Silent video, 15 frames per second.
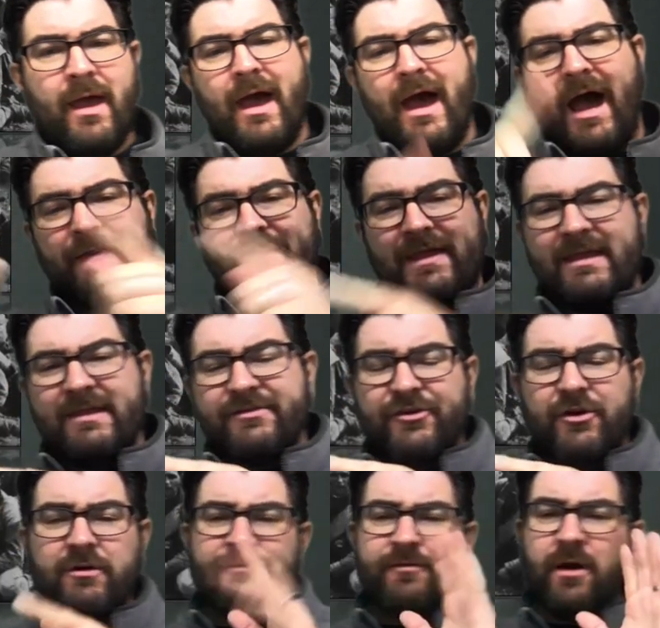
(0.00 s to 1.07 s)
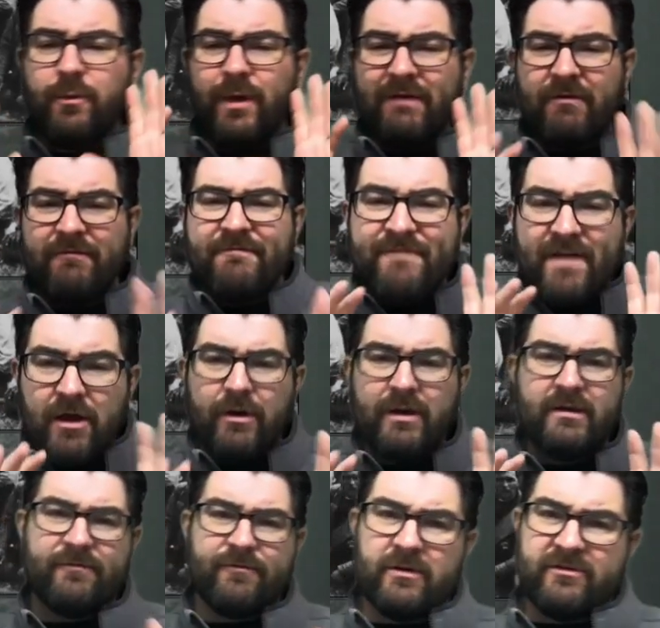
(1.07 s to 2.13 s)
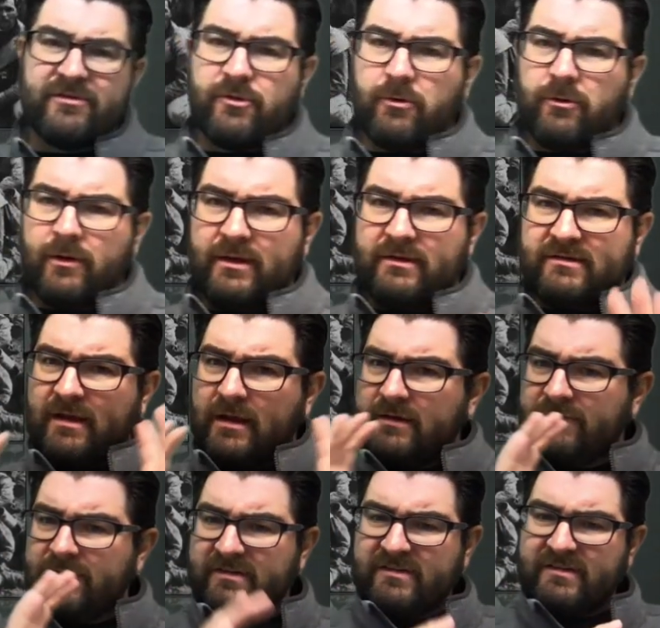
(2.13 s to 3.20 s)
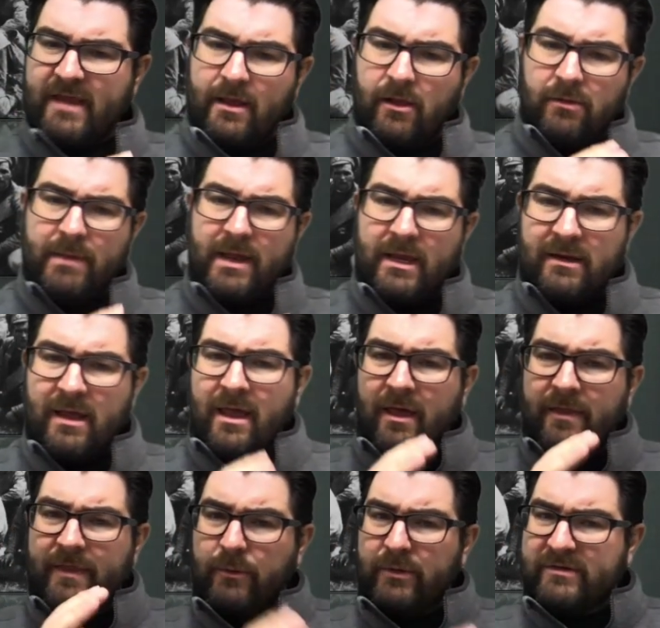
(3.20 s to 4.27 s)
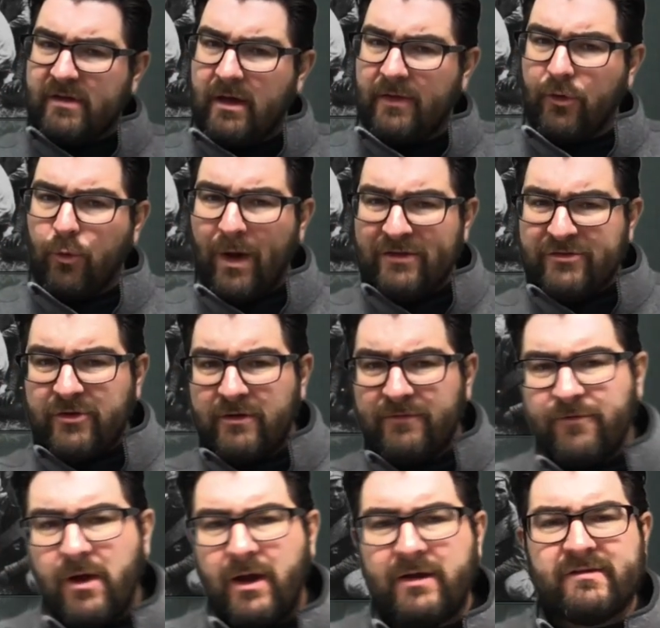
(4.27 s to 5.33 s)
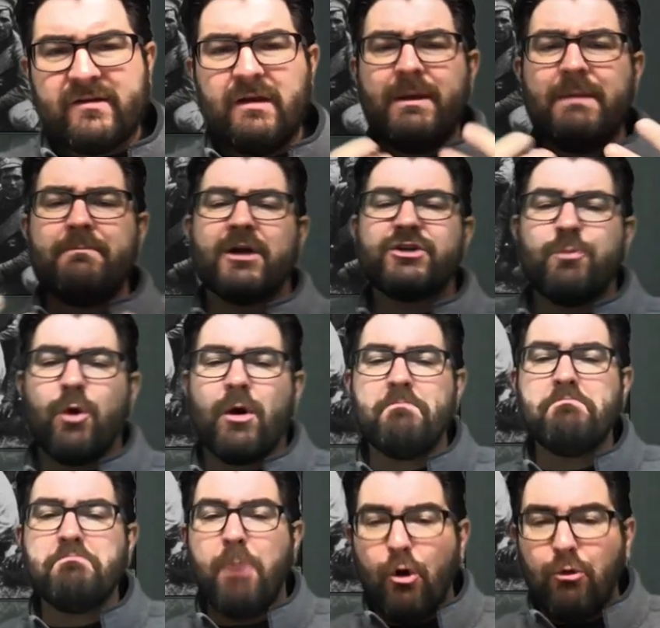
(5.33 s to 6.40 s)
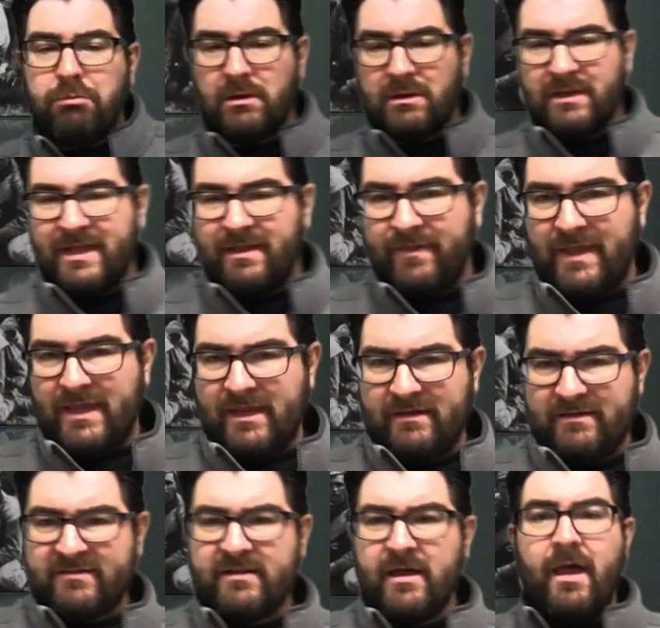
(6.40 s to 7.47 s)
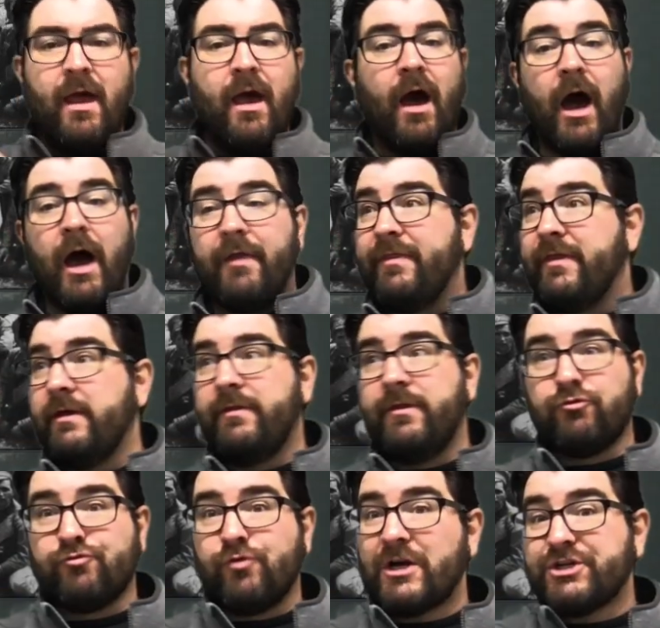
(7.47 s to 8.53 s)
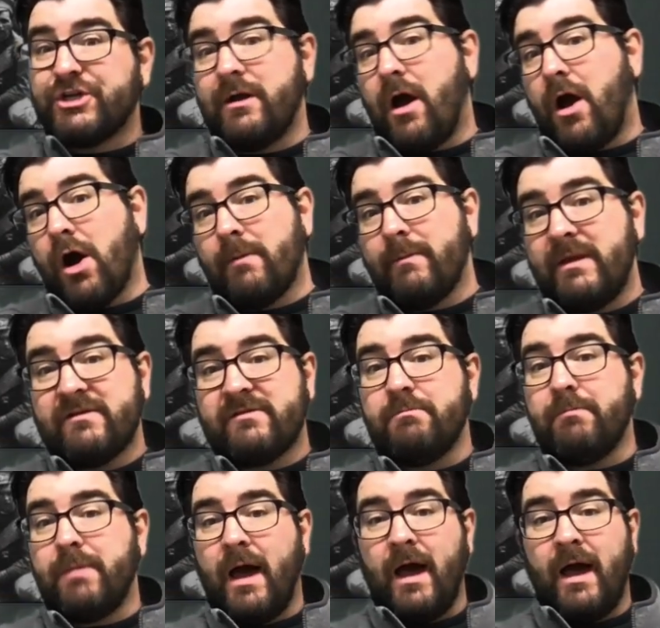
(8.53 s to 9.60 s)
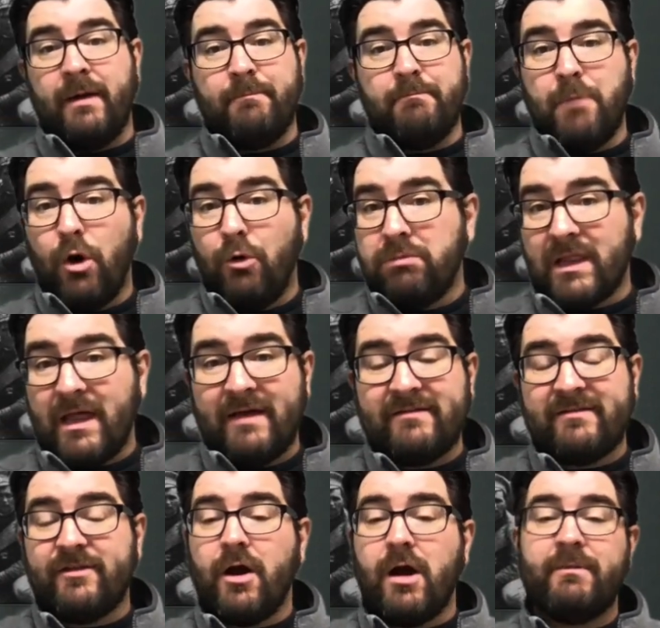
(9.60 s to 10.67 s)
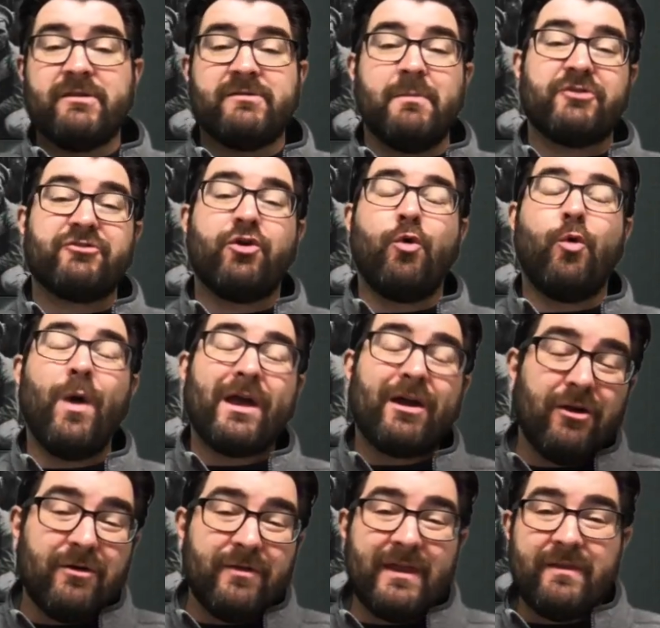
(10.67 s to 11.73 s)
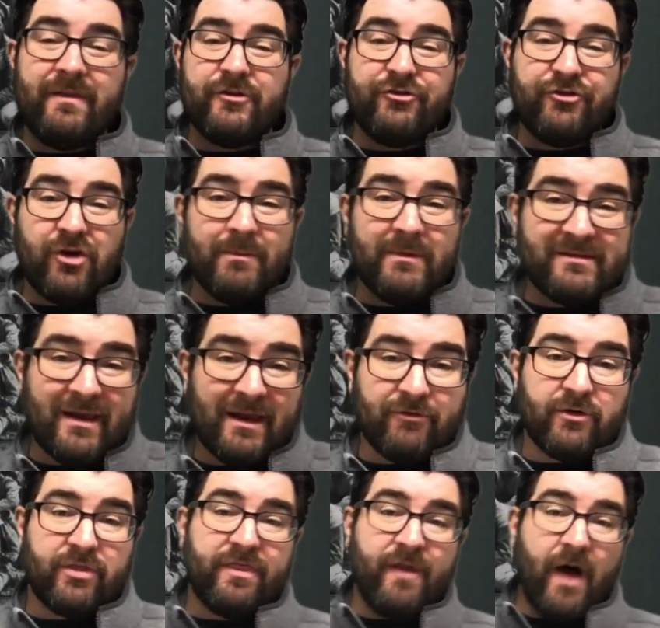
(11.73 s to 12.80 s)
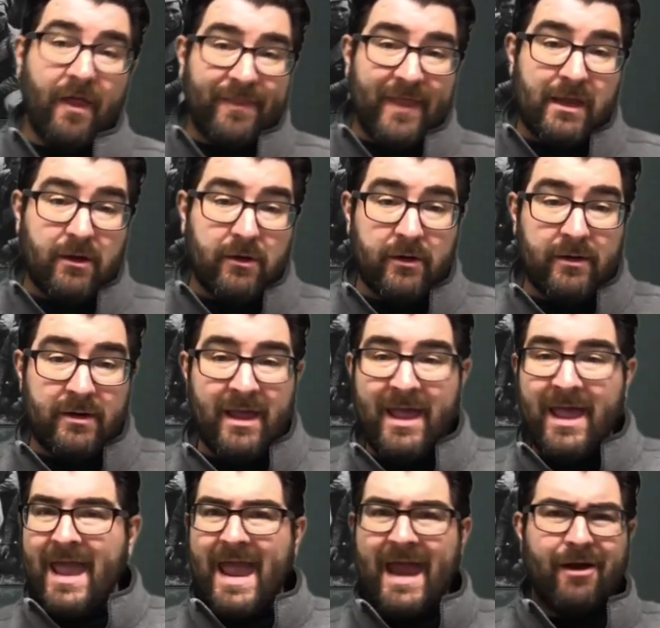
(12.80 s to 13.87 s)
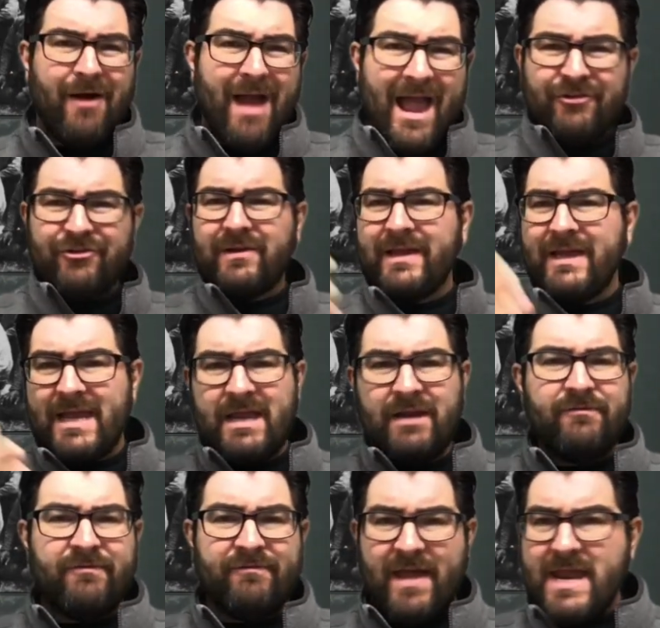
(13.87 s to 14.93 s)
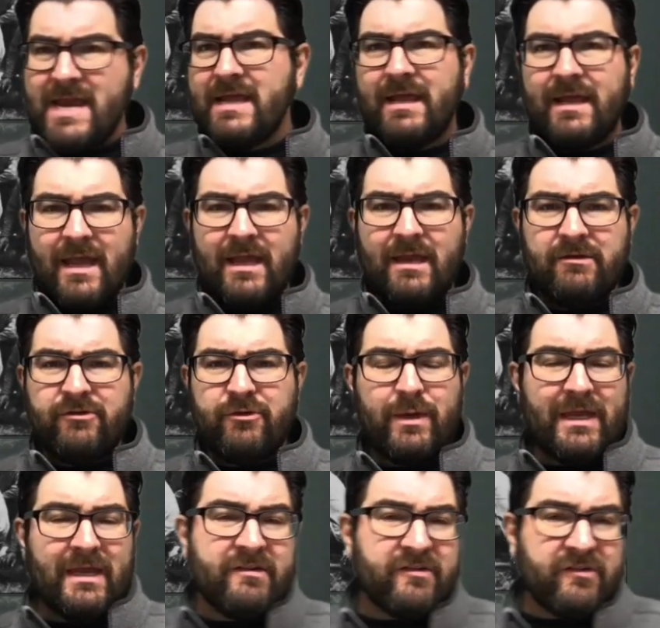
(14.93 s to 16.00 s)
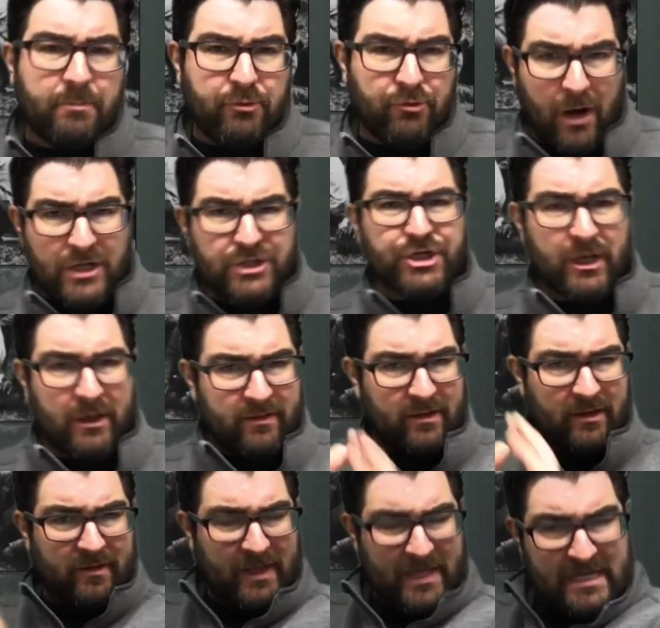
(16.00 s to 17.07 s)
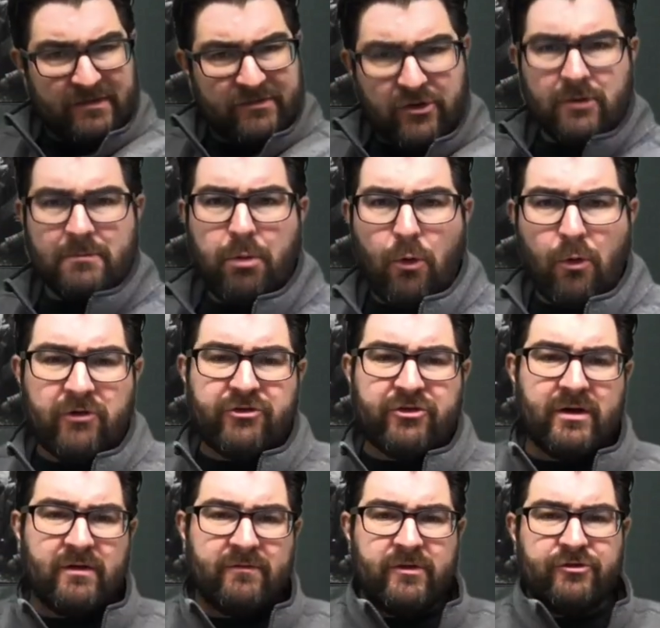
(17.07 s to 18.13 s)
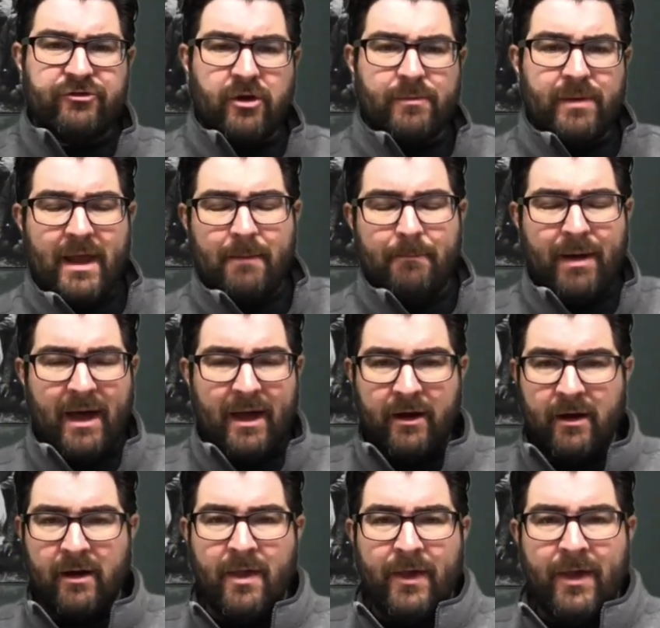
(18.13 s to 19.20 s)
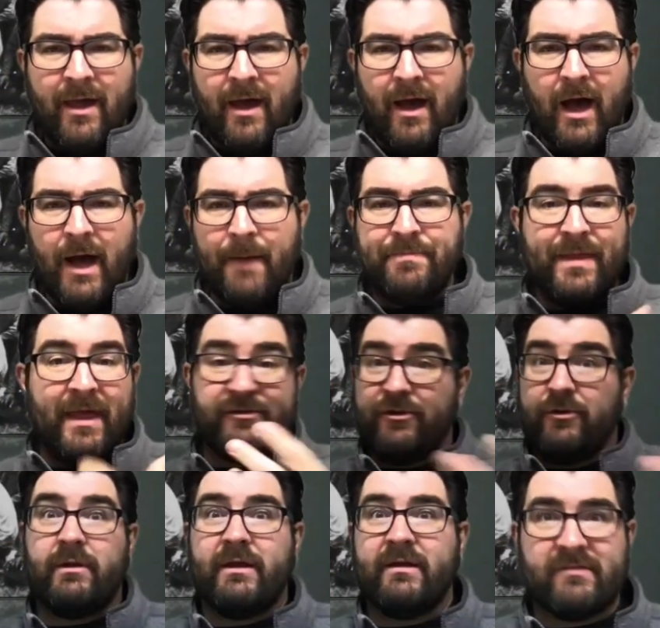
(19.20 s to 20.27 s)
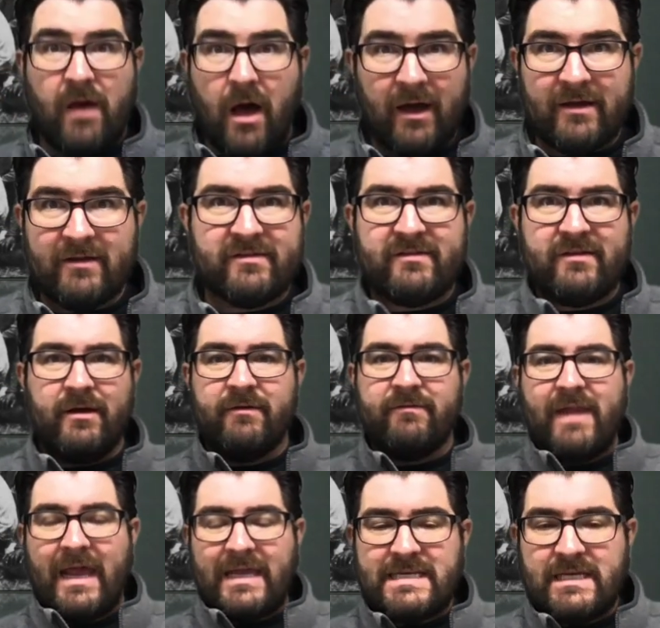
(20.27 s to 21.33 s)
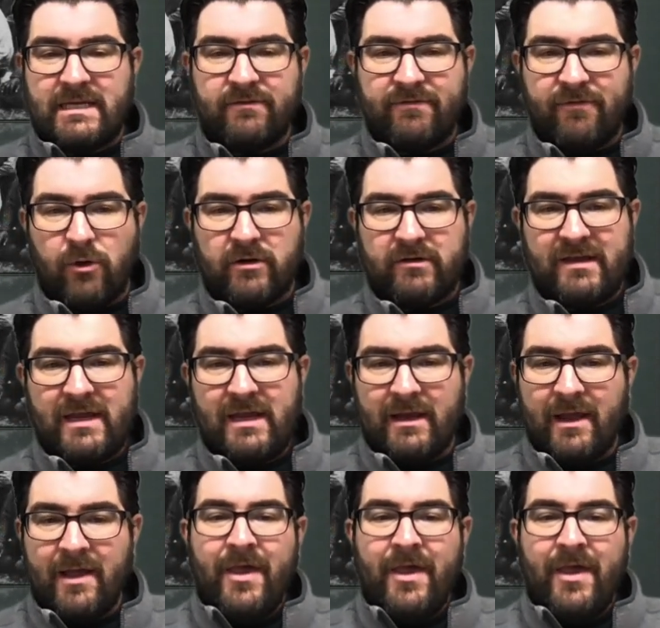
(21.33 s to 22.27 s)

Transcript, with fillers: On the Eastern Front, we have a very different story. Instead of the stalemate that we saw on the Western Front, it's going to be much more mobile in the East. Uh, the, the Russian armies uh, mobilized their armies much quicker than the Germans had ever thought they could and are actually invading into East Prussia, the, the eastern portion of the German Empire, um, as early as August of 1914.